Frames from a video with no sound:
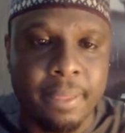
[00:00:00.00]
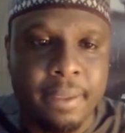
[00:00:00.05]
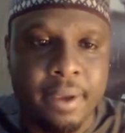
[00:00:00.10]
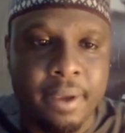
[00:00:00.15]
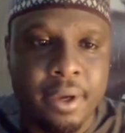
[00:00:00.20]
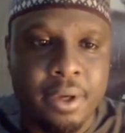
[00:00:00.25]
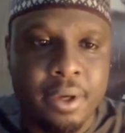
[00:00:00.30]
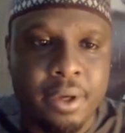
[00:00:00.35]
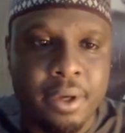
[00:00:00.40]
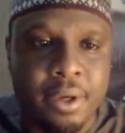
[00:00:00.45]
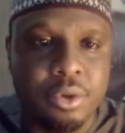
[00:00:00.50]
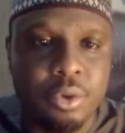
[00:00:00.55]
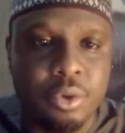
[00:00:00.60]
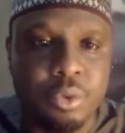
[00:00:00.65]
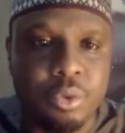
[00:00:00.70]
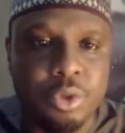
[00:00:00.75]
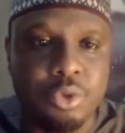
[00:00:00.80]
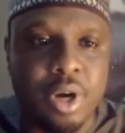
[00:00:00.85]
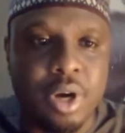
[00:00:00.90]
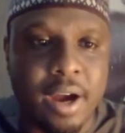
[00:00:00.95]
you know, we
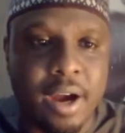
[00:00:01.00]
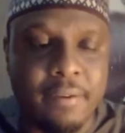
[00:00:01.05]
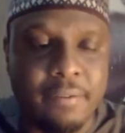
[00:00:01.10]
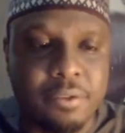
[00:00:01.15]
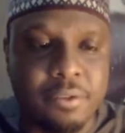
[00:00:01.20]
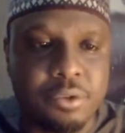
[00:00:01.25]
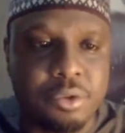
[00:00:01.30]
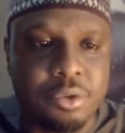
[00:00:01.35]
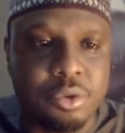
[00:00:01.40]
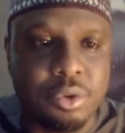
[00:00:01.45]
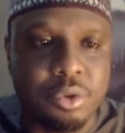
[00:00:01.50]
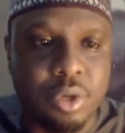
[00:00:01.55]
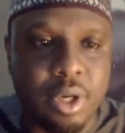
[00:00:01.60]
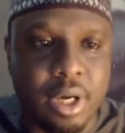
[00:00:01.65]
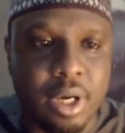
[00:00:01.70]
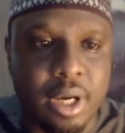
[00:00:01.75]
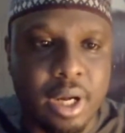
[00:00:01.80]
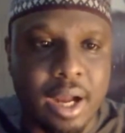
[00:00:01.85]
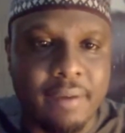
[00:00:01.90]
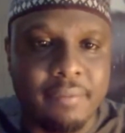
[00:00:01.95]
do have to
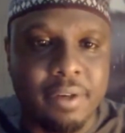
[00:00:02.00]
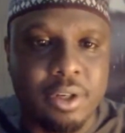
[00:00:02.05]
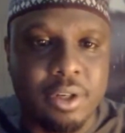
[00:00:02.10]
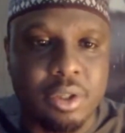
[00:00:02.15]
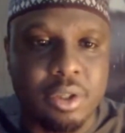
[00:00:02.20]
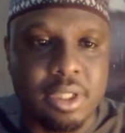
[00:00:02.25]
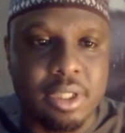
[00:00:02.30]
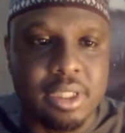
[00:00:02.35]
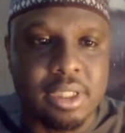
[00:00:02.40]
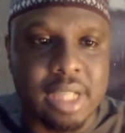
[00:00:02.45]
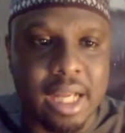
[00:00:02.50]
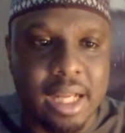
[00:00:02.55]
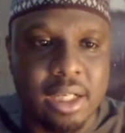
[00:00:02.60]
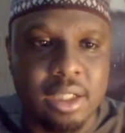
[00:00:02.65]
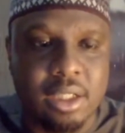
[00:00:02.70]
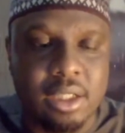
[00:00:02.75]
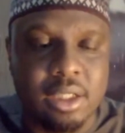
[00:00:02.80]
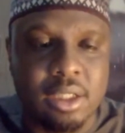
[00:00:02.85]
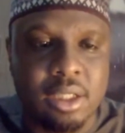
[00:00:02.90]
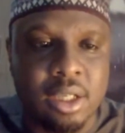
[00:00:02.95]
have an
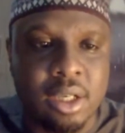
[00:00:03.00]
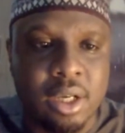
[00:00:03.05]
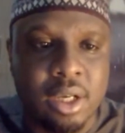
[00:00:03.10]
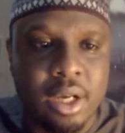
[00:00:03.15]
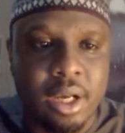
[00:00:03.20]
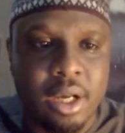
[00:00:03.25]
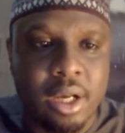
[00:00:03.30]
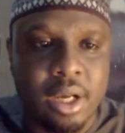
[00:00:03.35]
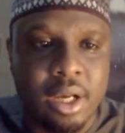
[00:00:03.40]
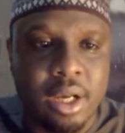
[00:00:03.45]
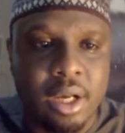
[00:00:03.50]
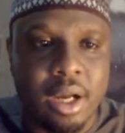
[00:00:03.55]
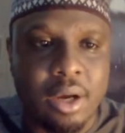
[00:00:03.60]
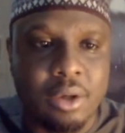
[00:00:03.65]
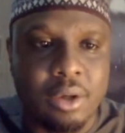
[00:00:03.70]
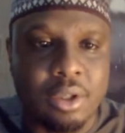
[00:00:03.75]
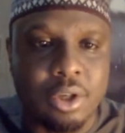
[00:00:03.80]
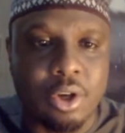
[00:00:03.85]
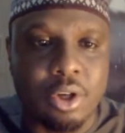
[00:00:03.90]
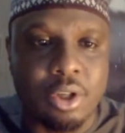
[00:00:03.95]
understanding on
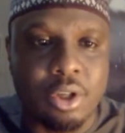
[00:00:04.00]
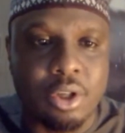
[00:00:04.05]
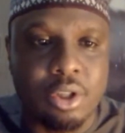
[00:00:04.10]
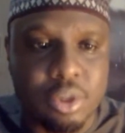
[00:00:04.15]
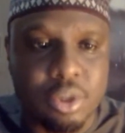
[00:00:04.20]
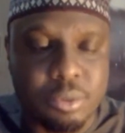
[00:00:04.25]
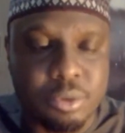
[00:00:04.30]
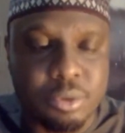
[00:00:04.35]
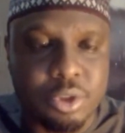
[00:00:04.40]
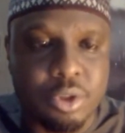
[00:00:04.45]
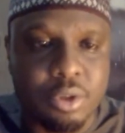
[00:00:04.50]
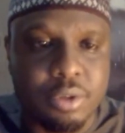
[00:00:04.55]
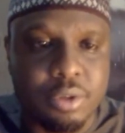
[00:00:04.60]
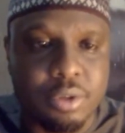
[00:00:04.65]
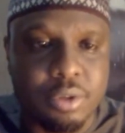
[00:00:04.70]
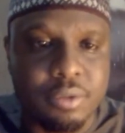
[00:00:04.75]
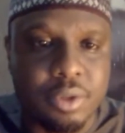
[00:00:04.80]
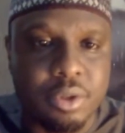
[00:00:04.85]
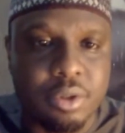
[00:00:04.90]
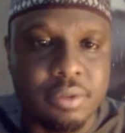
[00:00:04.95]
the consumption of the
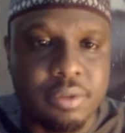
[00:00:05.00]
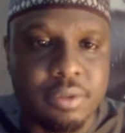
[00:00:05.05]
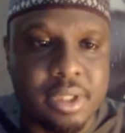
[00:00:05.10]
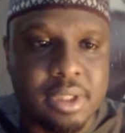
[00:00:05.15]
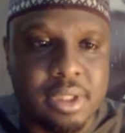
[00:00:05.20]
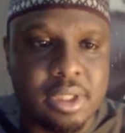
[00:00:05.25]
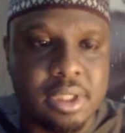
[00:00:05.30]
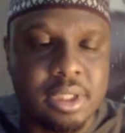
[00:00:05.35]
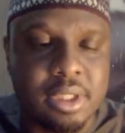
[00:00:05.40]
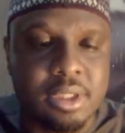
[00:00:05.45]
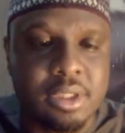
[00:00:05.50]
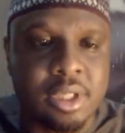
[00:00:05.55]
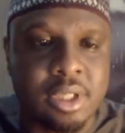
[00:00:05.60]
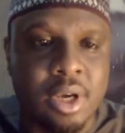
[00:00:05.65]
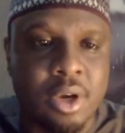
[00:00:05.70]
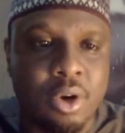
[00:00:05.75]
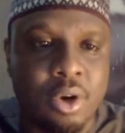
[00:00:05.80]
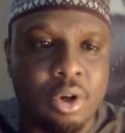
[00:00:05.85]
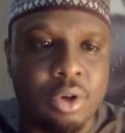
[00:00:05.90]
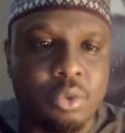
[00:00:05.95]
universities,
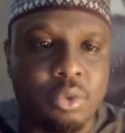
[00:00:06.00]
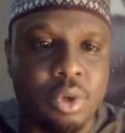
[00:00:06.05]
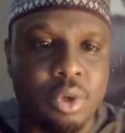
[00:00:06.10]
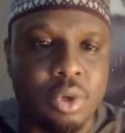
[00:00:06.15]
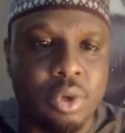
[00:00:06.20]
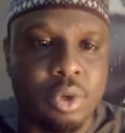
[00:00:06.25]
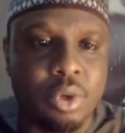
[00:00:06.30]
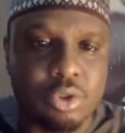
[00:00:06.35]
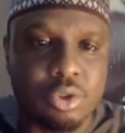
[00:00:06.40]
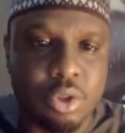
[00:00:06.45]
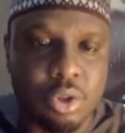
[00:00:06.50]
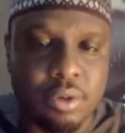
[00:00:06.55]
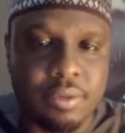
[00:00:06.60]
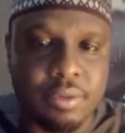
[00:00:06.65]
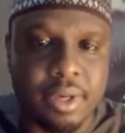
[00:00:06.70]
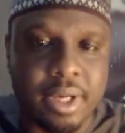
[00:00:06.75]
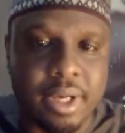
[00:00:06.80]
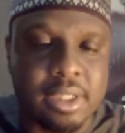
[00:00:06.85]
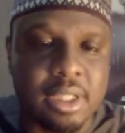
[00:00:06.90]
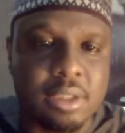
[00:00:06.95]
on what sort of
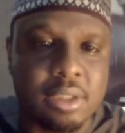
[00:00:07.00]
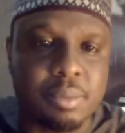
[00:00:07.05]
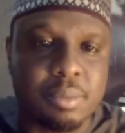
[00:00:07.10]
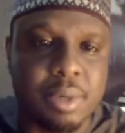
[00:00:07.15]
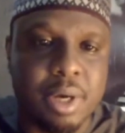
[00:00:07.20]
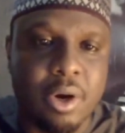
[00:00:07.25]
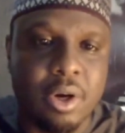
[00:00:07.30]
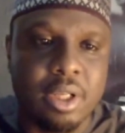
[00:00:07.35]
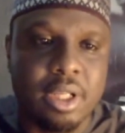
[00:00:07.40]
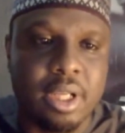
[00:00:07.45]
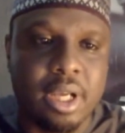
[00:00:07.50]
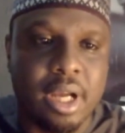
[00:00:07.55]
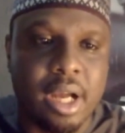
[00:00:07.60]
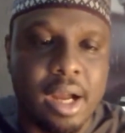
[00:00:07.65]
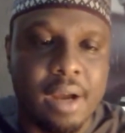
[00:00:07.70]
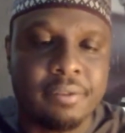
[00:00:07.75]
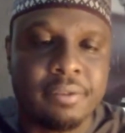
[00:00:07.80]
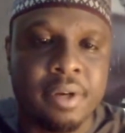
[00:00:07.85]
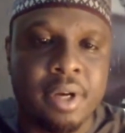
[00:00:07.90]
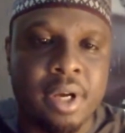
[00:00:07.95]
excess power they
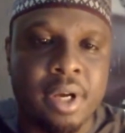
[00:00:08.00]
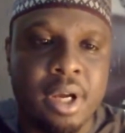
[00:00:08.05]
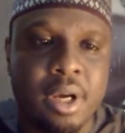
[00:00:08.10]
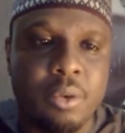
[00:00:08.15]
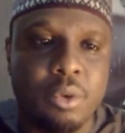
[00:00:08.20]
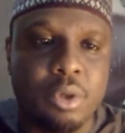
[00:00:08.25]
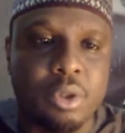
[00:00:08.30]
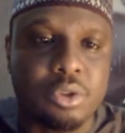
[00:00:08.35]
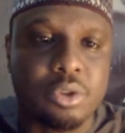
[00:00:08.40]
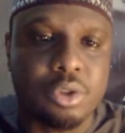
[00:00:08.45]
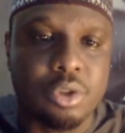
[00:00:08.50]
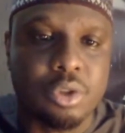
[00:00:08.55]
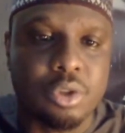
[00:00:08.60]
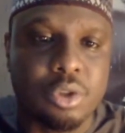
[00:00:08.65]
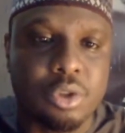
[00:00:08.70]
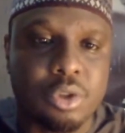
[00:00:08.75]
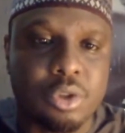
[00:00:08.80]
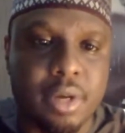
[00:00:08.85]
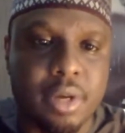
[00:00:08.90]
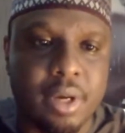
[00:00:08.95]
have, what sort
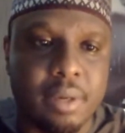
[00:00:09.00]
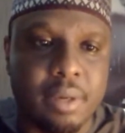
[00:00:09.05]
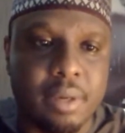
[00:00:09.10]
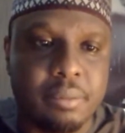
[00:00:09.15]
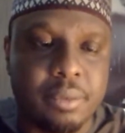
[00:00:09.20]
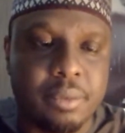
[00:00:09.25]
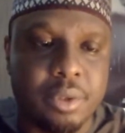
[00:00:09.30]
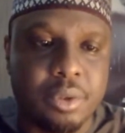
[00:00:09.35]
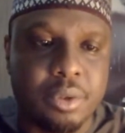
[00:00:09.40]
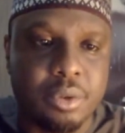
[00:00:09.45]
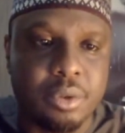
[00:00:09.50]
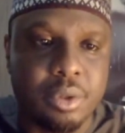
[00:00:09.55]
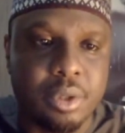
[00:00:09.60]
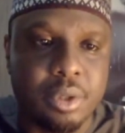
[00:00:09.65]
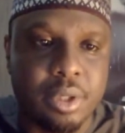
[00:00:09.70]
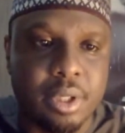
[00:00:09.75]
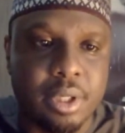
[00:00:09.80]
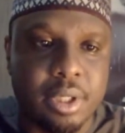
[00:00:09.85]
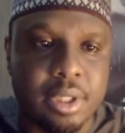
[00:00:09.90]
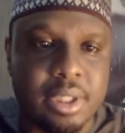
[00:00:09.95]
of you know,
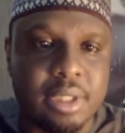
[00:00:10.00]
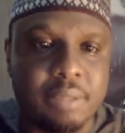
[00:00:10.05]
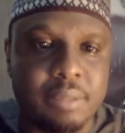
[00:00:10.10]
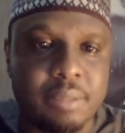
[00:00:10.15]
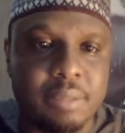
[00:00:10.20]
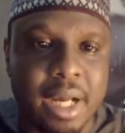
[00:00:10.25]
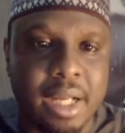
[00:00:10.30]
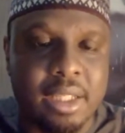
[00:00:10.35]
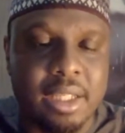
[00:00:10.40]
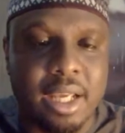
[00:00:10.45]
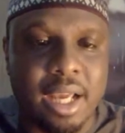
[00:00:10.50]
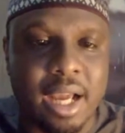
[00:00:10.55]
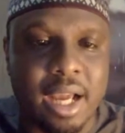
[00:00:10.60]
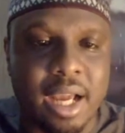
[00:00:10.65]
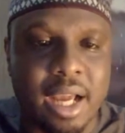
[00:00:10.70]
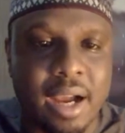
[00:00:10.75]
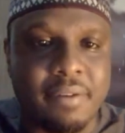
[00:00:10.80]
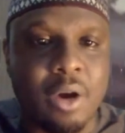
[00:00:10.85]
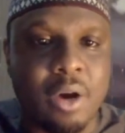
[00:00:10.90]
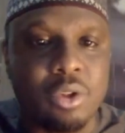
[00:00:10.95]
demand they
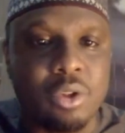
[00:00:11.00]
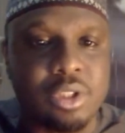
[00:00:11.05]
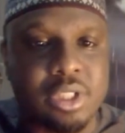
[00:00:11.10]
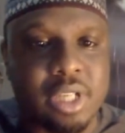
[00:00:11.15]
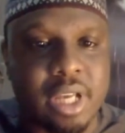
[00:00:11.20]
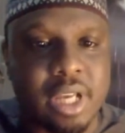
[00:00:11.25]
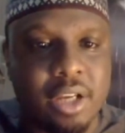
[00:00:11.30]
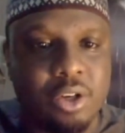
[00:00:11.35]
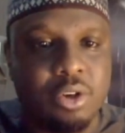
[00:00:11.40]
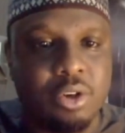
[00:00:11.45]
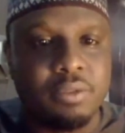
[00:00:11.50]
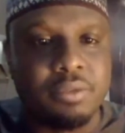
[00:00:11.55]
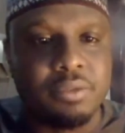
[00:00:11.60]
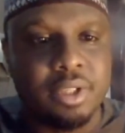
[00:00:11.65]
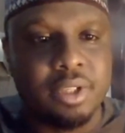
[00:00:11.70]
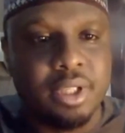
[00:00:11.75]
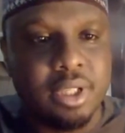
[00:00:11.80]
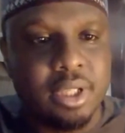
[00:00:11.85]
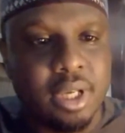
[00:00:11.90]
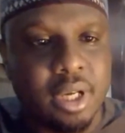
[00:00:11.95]
have outside of
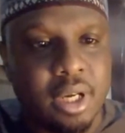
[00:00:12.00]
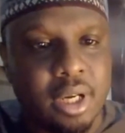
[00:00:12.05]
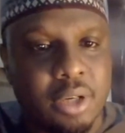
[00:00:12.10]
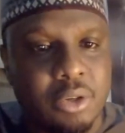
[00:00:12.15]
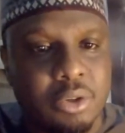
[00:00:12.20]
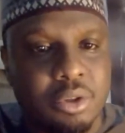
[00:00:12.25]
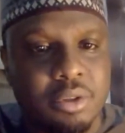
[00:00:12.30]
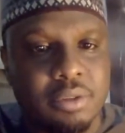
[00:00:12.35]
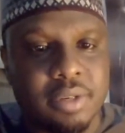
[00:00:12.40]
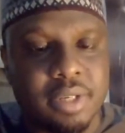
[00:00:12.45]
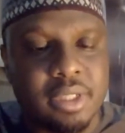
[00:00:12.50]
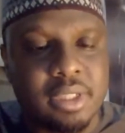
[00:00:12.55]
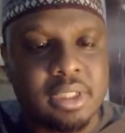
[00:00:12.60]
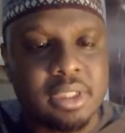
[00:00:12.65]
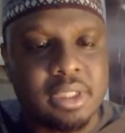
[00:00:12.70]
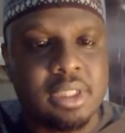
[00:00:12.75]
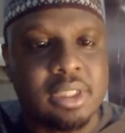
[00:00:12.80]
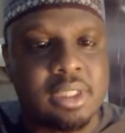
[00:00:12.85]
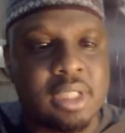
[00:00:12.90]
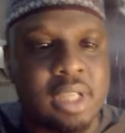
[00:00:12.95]
the
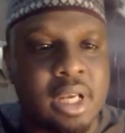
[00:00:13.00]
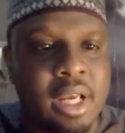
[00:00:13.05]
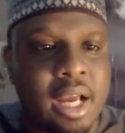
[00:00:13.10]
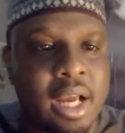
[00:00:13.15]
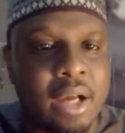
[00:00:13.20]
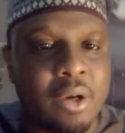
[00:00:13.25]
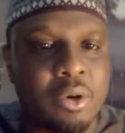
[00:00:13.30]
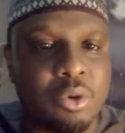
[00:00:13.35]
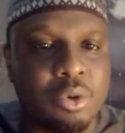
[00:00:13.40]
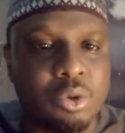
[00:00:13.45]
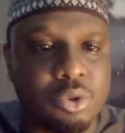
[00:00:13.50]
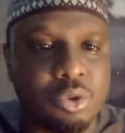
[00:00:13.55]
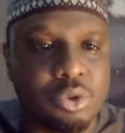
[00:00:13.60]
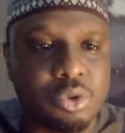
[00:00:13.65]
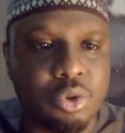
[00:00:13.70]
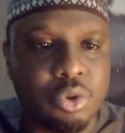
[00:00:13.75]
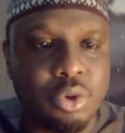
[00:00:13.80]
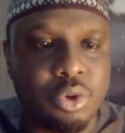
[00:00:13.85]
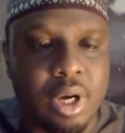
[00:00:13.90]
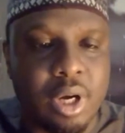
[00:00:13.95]
universities, and
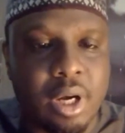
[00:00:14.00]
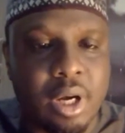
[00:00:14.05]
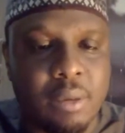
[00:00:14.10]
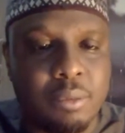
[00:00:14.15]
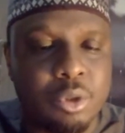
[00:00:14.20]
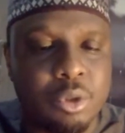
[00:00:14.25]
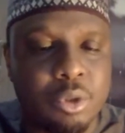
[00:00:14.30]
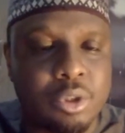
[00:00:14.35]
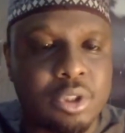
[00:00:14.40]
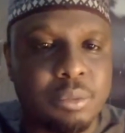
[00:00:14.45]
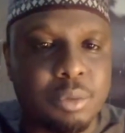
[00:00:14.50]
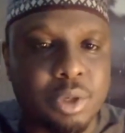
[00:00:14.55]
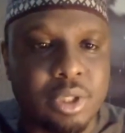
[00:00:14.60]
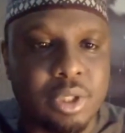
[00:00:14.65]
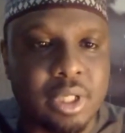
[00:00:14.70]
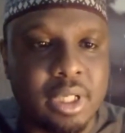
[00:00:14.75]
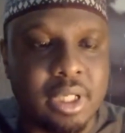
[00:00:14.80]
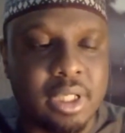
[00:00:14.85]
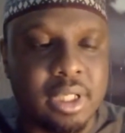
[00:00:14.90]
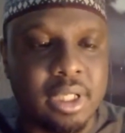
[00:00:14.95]
also most
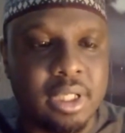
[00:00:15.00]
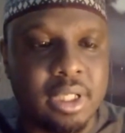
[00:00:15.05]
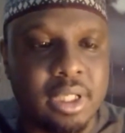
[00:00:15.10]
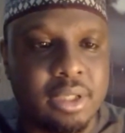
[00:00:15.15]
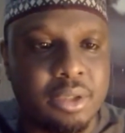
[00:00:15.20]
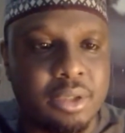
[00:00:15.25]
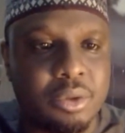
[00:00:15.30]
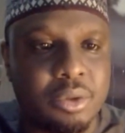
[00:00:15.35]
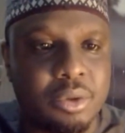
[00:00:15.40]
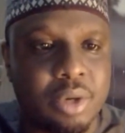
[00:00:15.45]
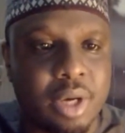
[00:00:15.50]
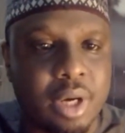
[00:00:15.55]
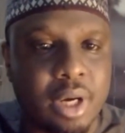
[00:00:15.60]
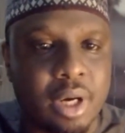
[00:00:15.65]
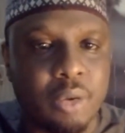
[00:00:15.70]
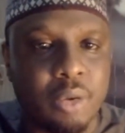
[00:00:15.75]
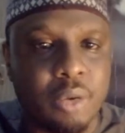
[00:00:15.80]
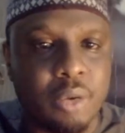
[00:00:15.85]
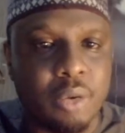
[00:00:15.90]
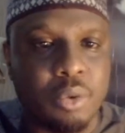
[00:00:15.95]
importantly, you know,
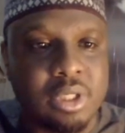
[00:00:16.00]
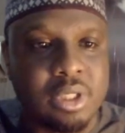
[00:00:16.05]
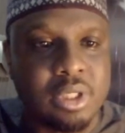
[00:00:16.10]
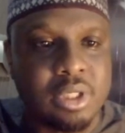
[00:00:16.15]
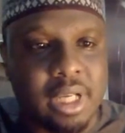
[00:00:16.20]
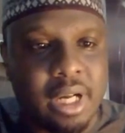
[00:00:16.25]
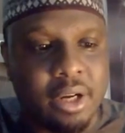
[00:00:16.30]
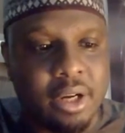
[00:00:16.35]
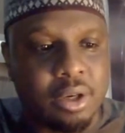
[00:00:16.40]
what is their